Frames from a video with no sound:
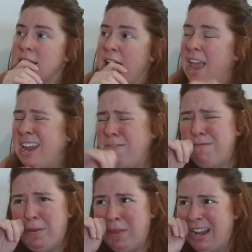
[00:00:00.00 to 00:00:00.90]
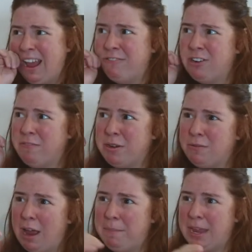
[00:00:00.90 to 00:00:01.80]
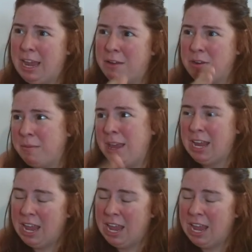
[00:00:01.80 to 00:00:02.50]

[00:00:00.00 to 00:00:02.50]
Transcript: I can film that after I've been wrapping it when I'm like,